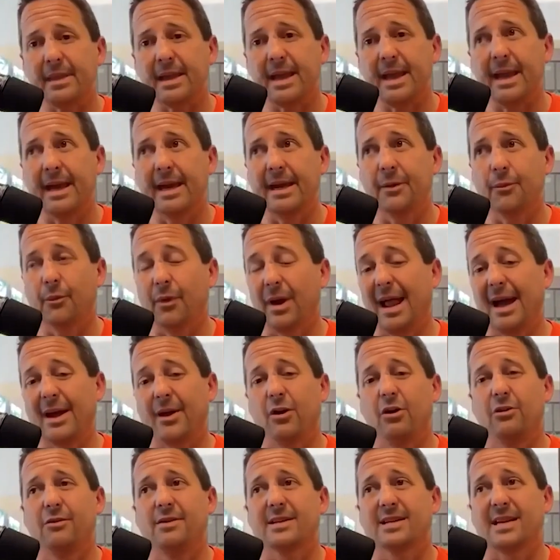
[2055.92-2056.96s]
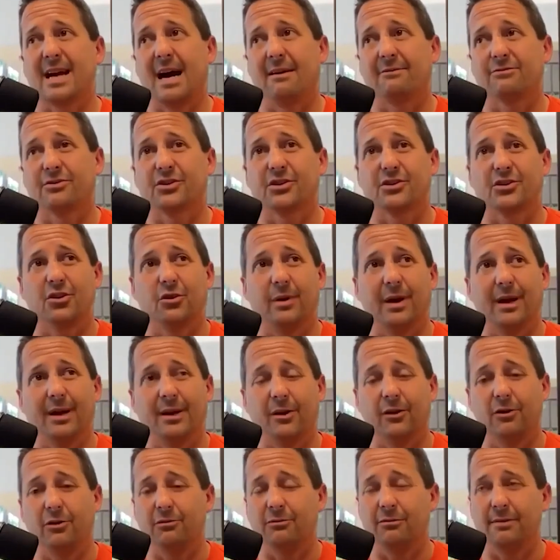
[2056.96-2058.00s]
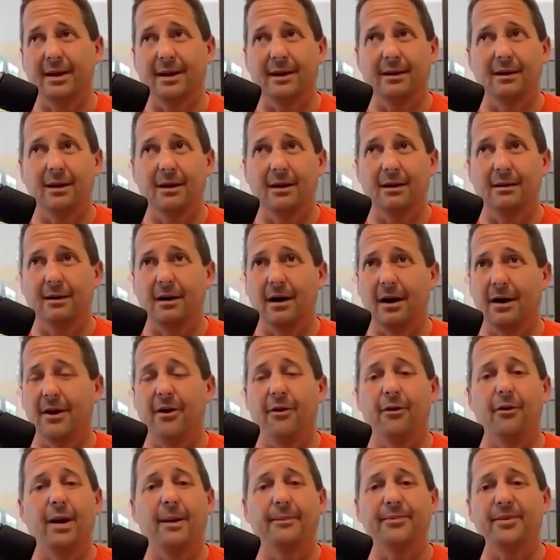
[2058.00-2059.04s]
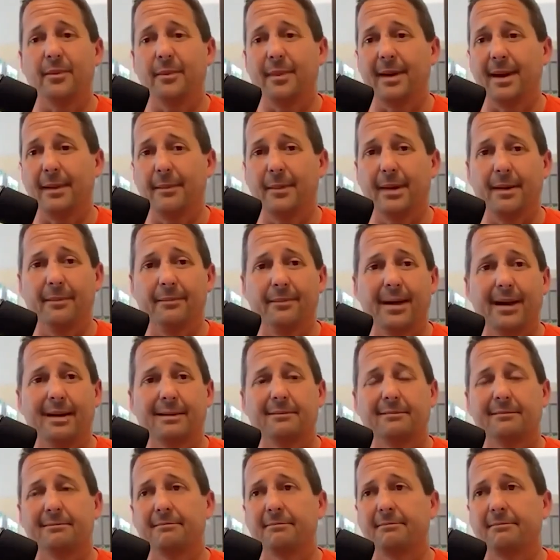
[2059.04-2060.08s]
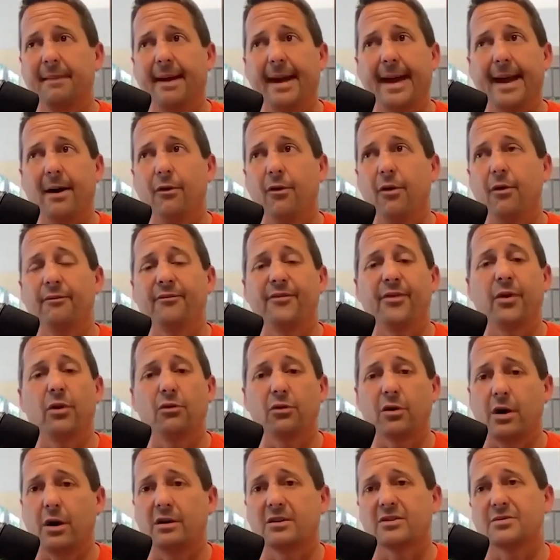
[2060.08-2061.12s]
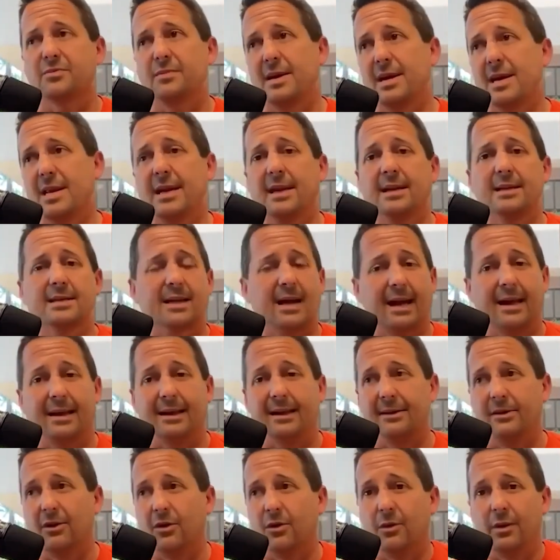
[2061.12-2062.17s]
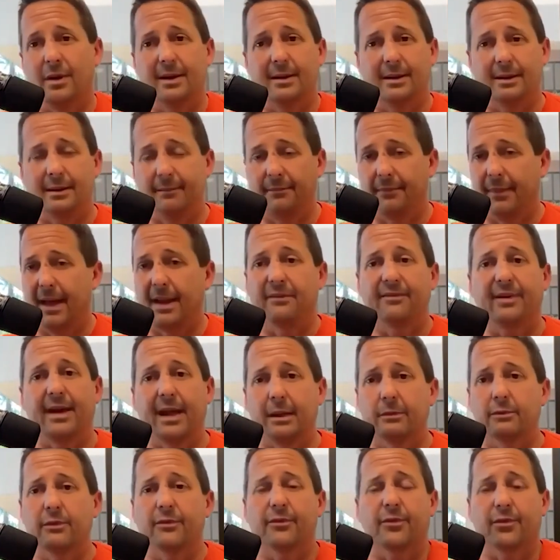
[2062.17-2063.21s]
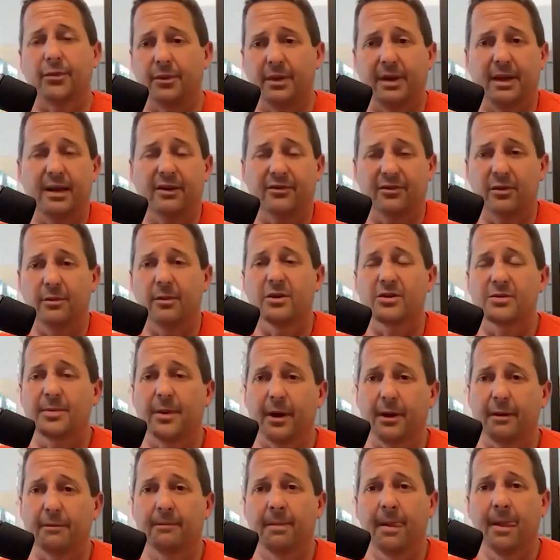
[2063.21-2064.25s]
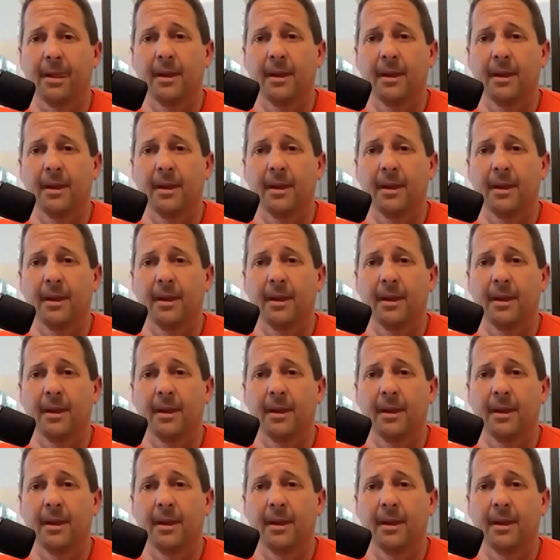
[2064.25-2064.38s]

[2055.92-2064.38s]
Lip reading: And when I go to these conferences too, I go like uninterrupted, man. I'm not out on phone calls, meetings. You know what? I'm not available for 3 days for the most part.